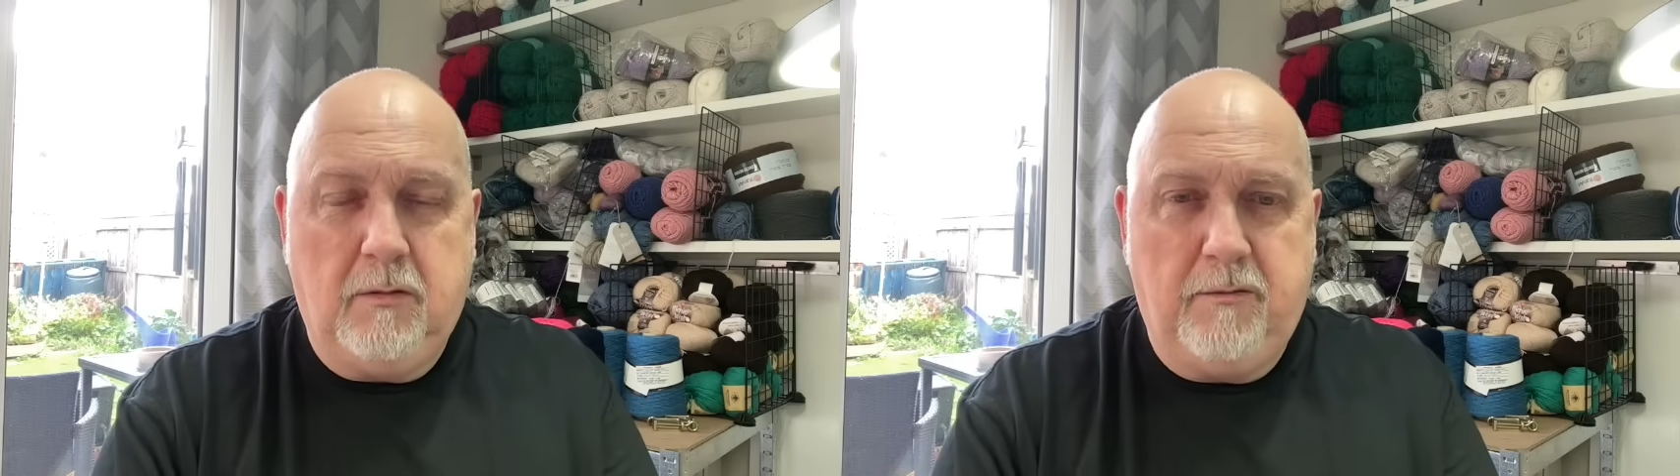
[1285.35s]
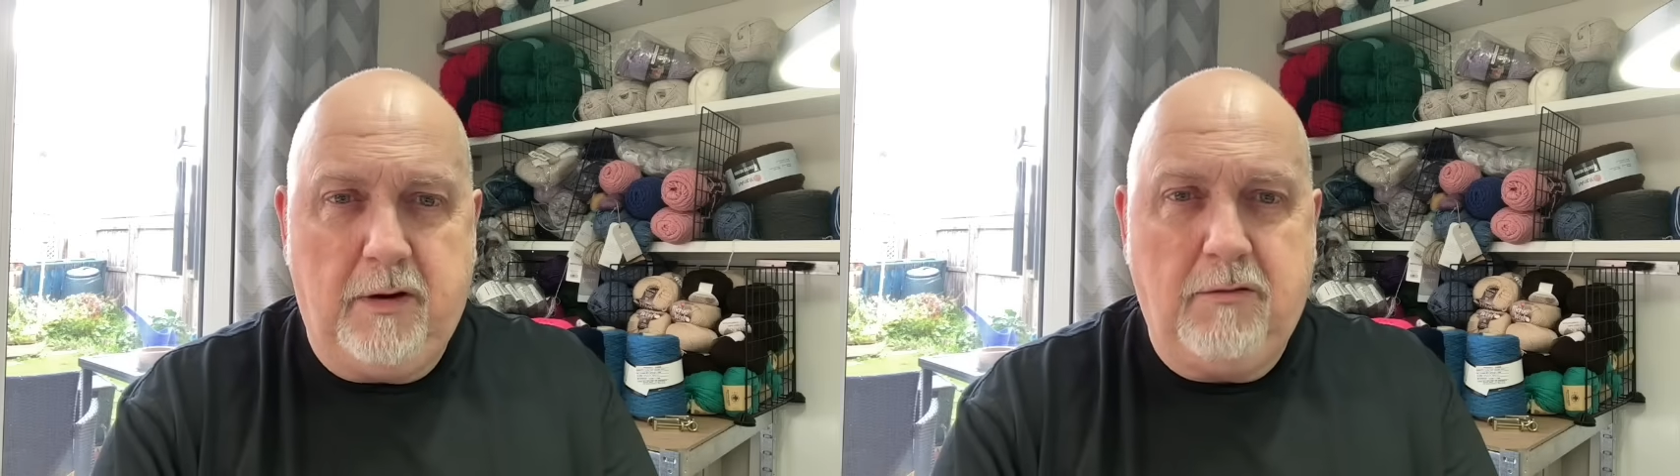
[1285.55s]

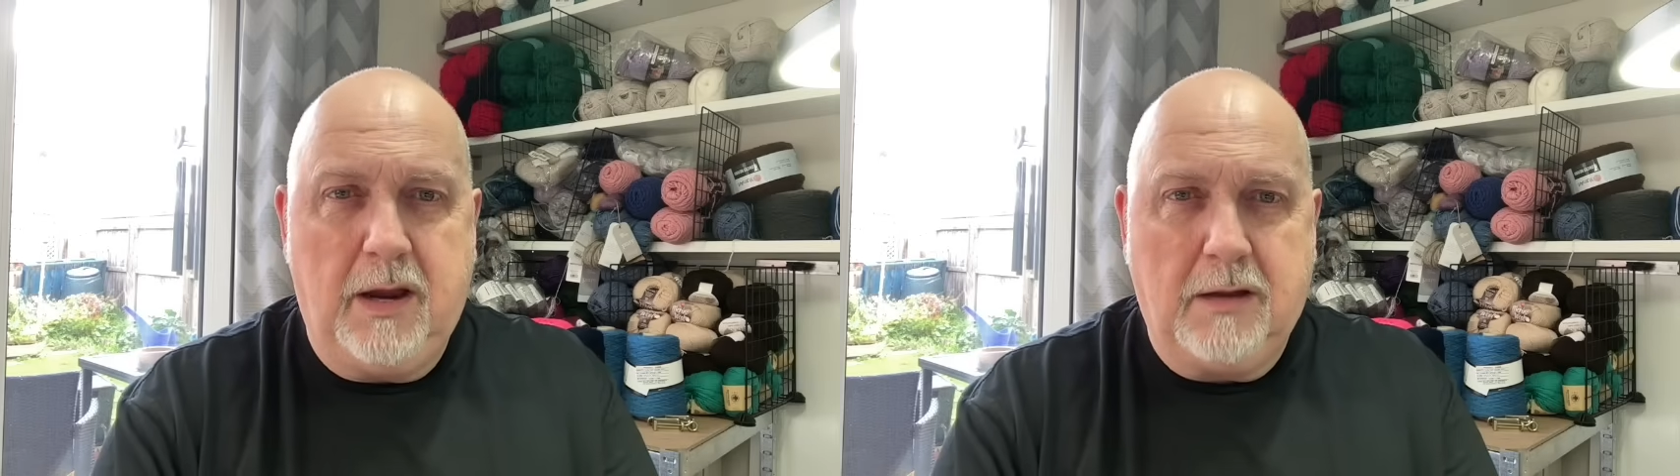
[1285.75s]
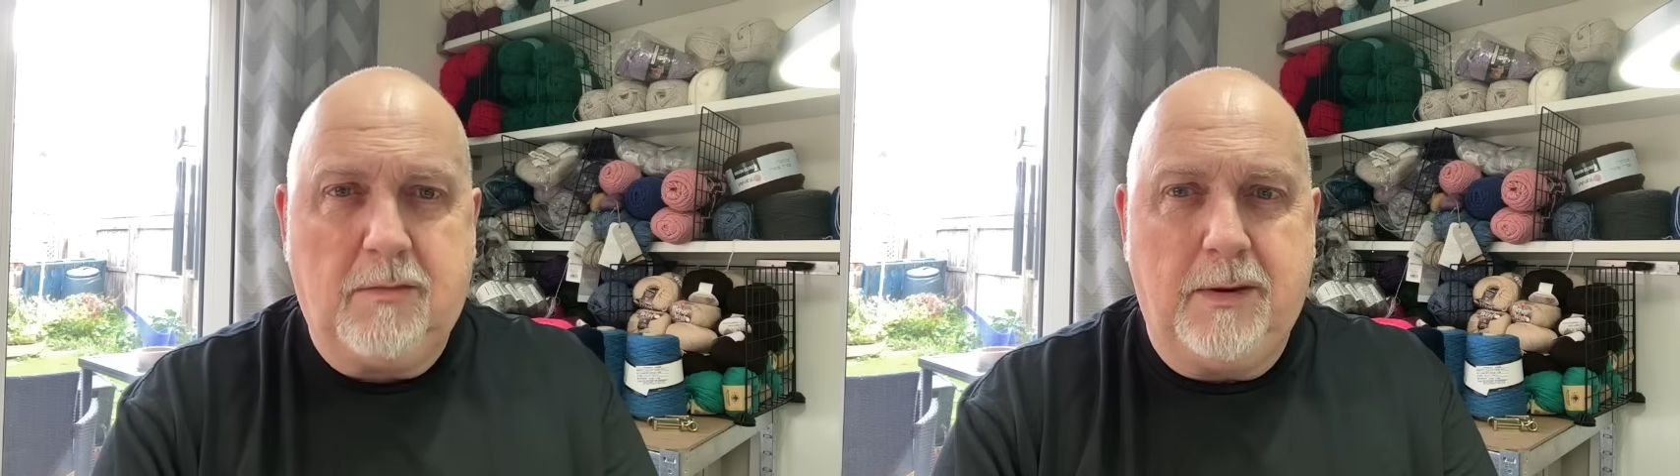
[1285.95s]
very
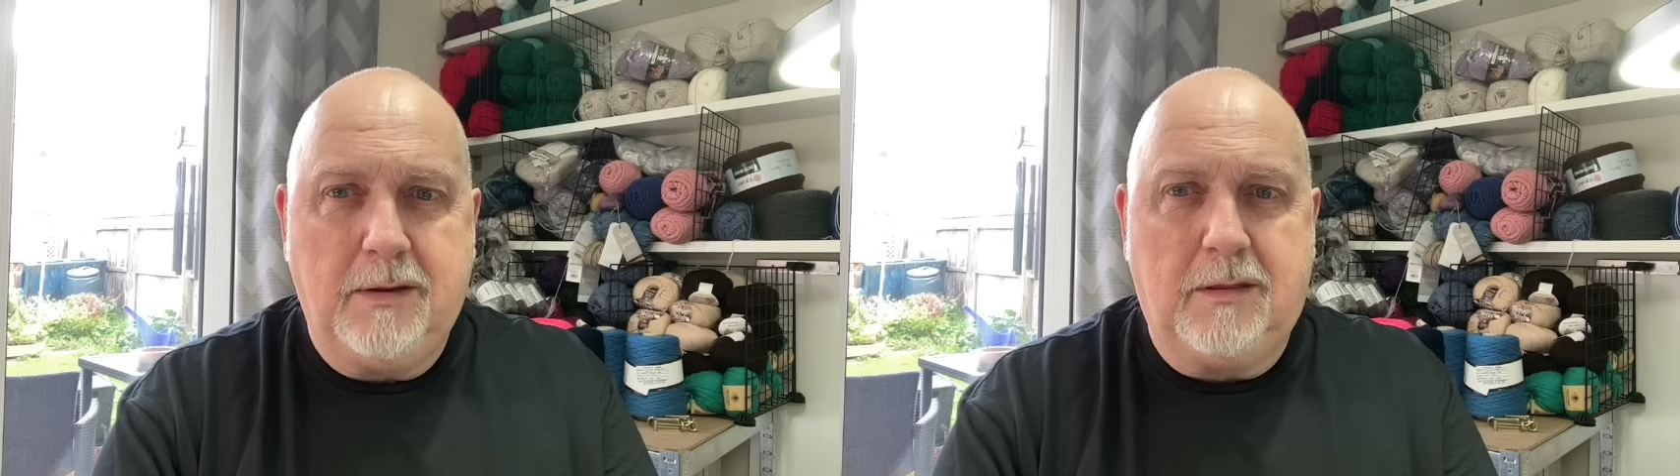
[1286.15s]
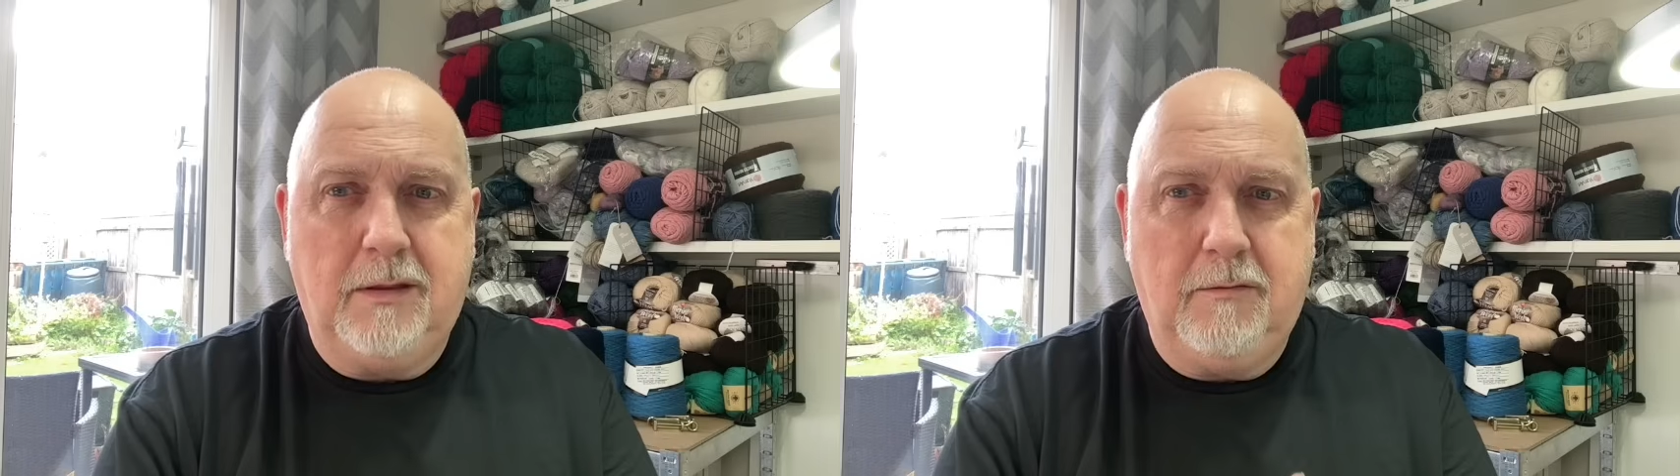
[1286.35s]

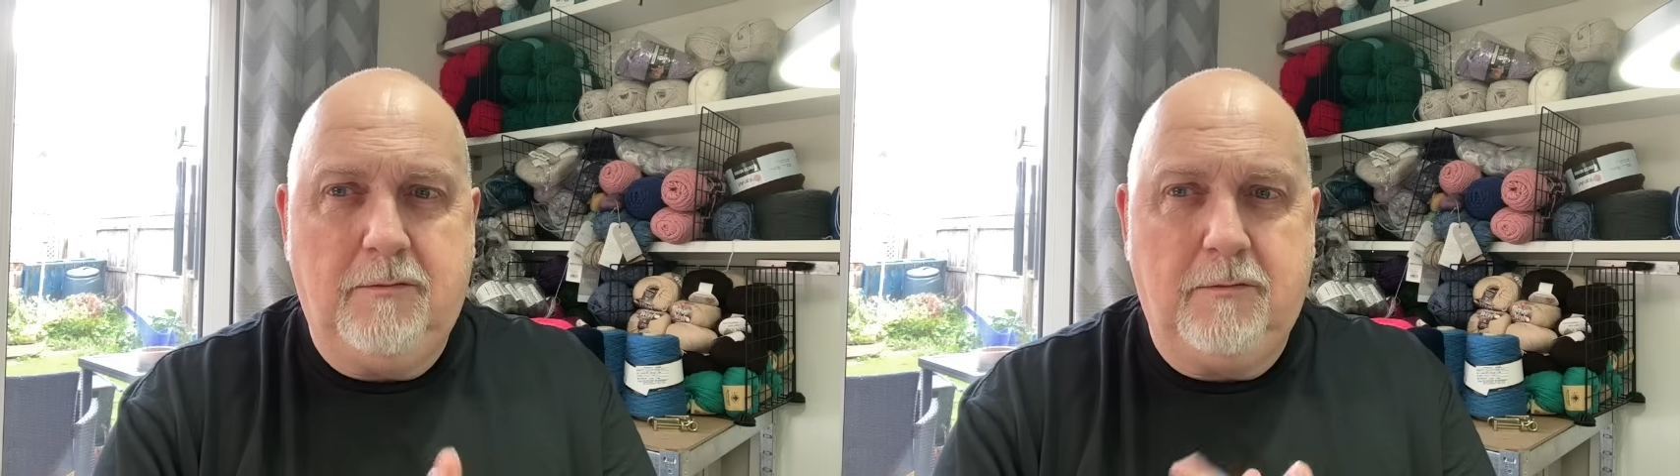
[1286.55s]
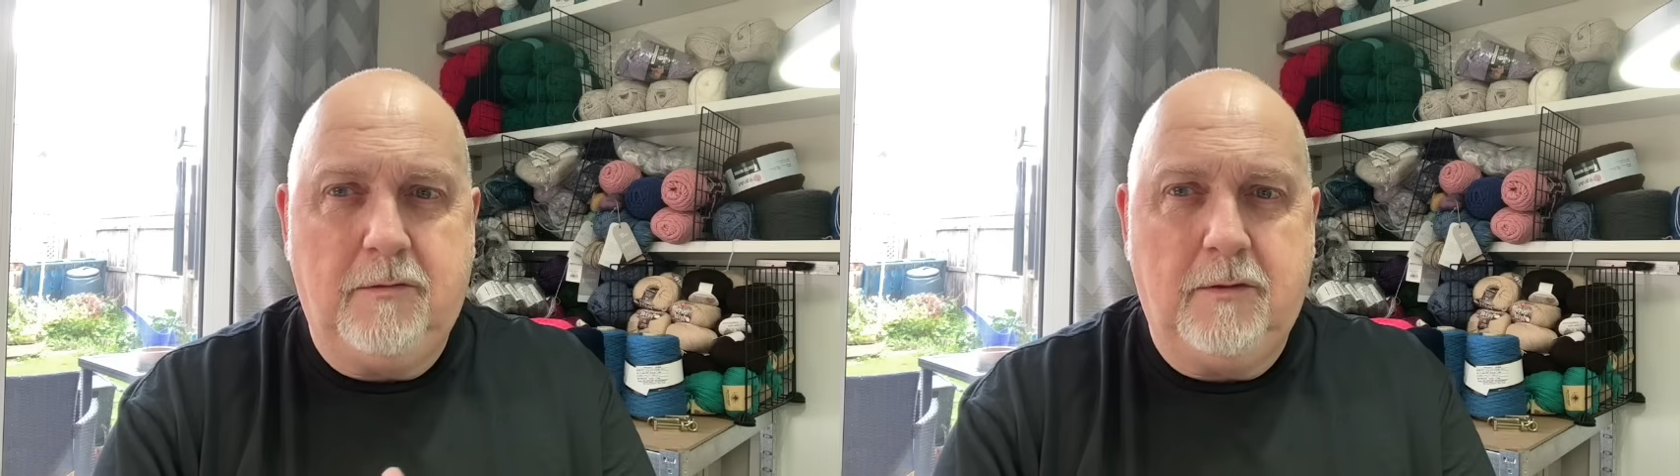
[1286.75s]

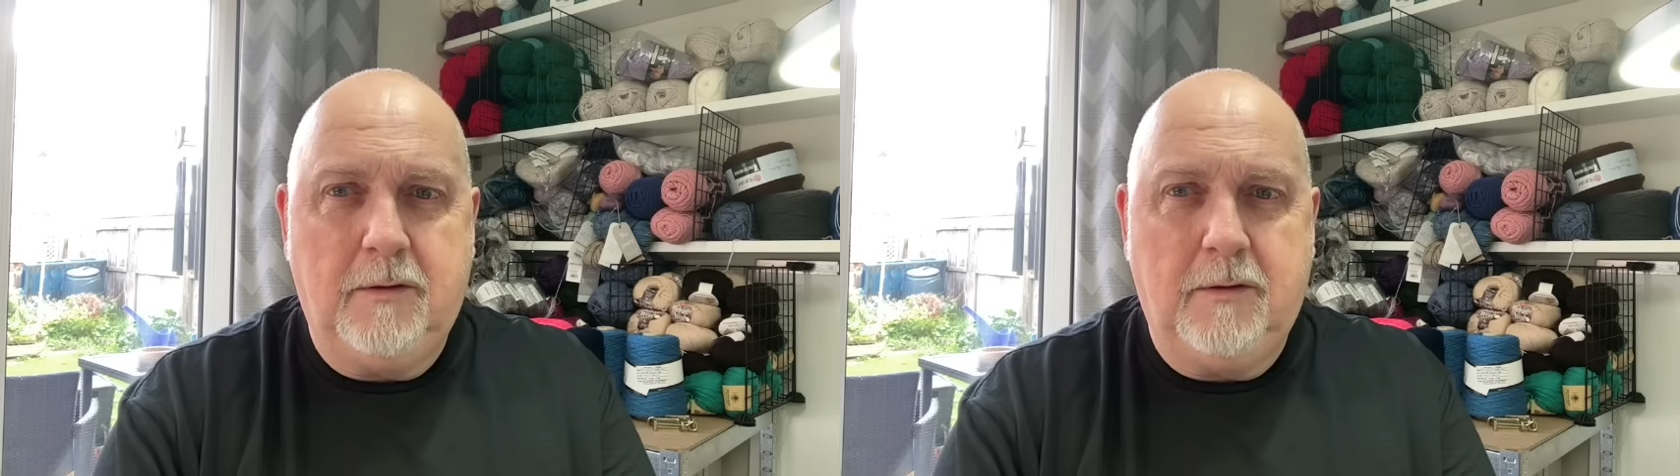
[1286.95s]
expensive,